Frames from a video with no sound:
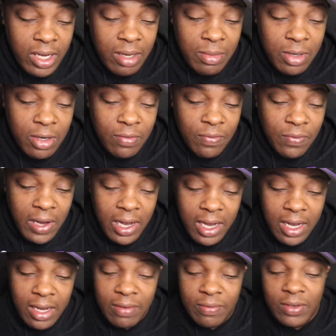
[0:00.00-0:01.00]
Damn near 5.
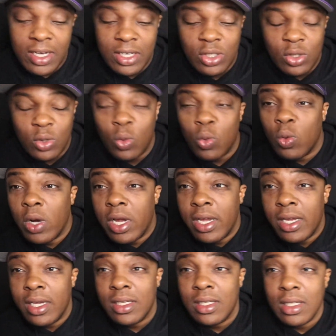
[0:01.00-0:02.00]
That's
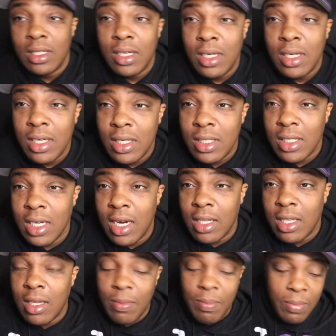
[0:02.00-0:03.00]
crazy. Shout
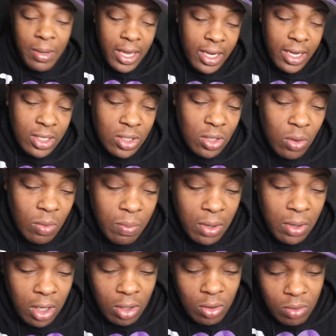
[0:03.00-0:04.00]
out to Peso
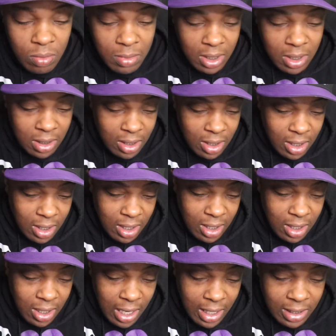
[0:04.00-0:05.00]
Pluma.
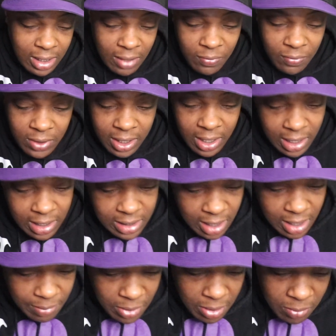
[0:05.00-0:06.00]
I definitely gotta
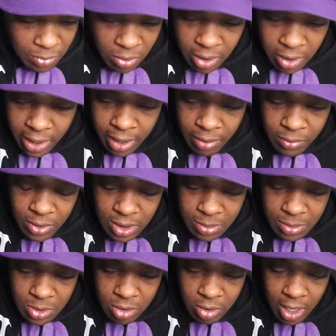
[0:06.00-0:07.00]
tap in more. And we
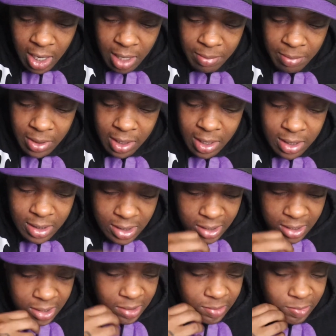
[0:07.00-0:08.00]
subscribing, because
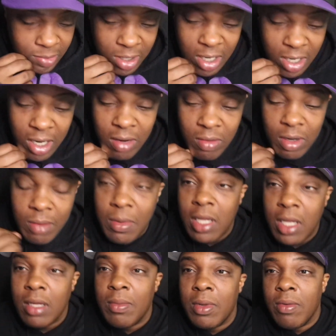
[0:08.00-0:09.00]
you
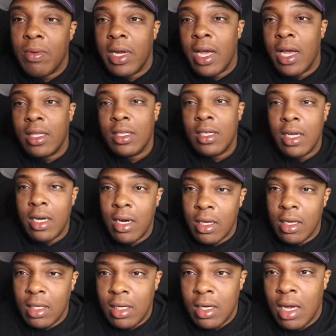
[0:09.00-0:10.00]
about to be reacting to
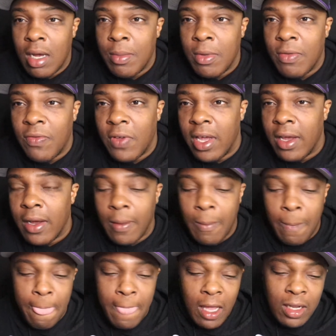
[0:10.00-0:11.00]
everything now. I'm a fan.
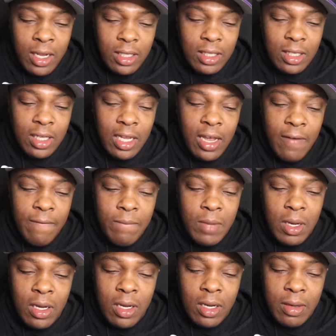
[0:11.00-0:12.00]
I like the
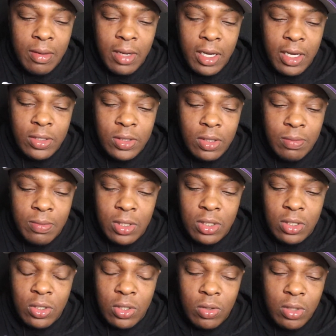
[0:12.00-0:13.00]
live
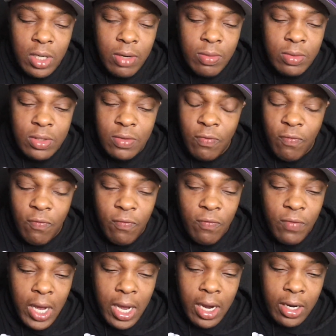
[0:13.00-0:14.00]
instruments, too. That was
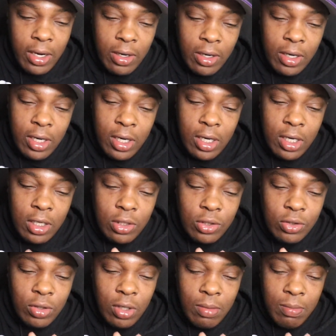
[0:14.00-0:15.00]
fire.
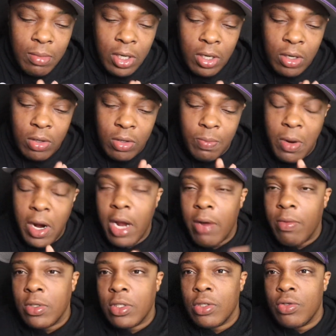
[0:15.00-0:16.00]
Trombone, it
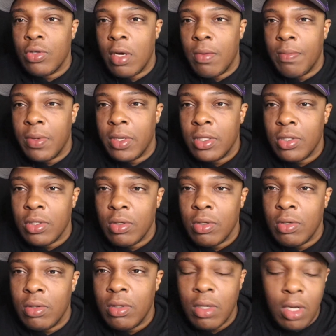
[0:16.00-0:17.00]
probably was a trumpet
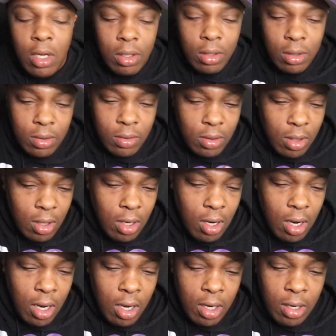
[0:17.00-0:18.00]
too,
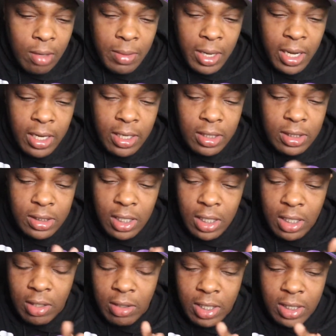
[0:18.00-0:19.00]
and the
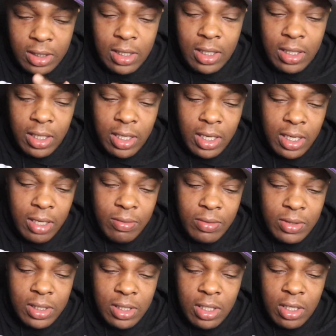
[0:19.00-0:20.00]
cello. That yeah, that
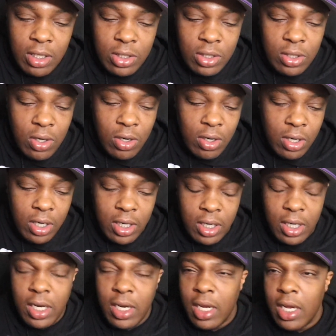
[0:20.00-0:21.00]
was the guitar.
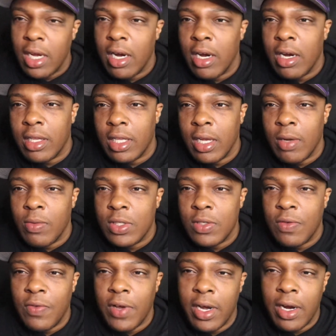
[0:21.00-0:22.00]
Everything
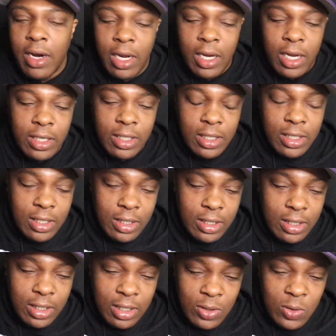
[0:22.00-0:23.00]
was fire. I like the
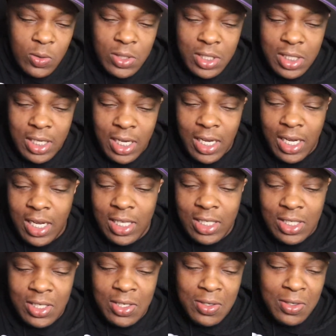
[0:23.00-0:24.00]
little
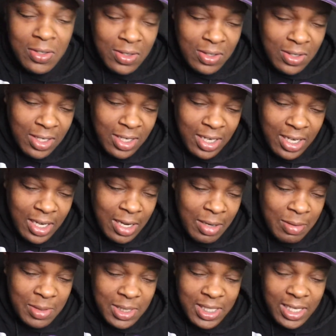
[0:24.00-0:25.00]
scene too. You know what
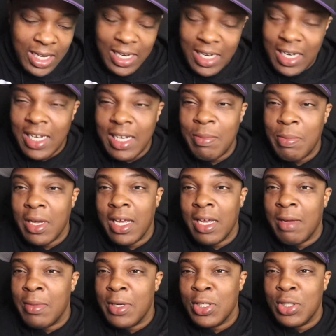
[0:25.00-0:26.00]
I'm saying, that but
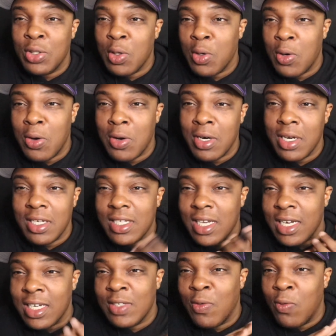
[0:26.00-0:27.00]
him and shorties,
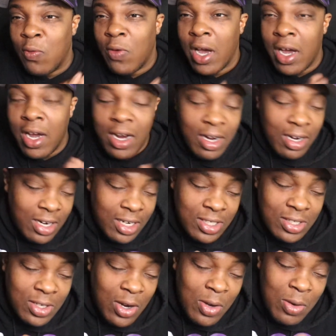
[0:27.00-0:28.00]
that's fire.
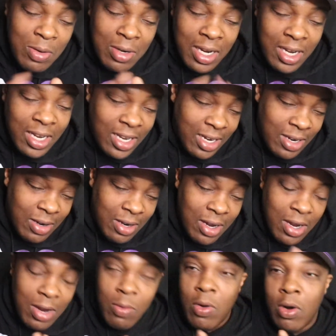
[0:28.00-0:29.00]
That's all you need.
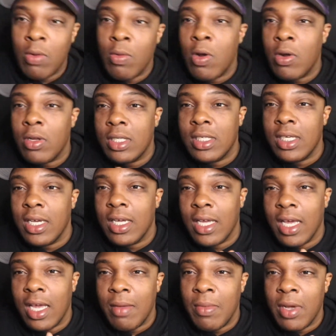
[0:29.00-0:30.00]
We're on the road to
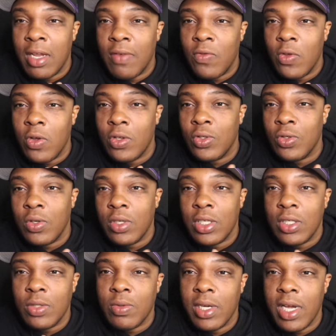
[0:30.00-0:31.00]
10K, man. If you enjoyed
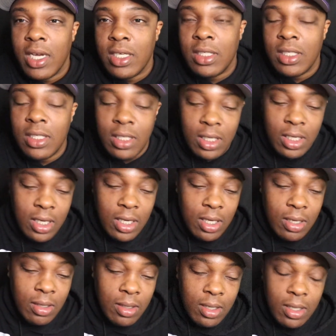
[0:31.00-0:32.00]
this reaction,
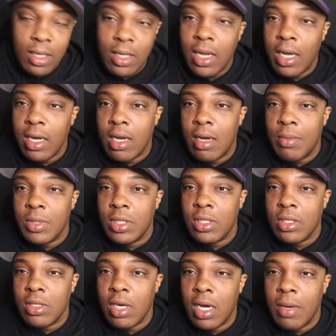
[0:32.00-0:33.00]
like, comment,
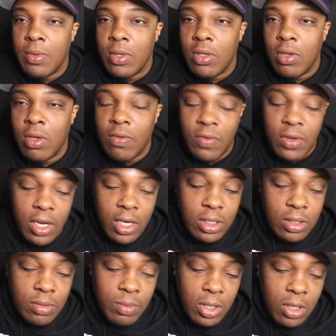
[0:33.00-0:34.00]
subscribe, hit the
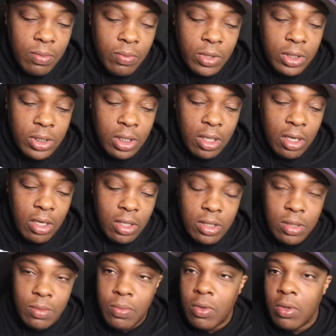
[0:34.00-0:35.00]
notification bell. Appreciate all the
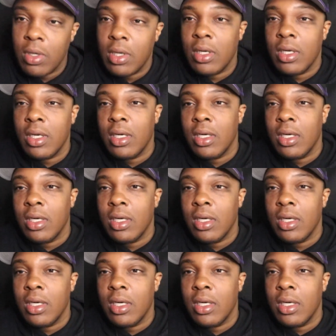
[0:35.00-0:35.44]
support.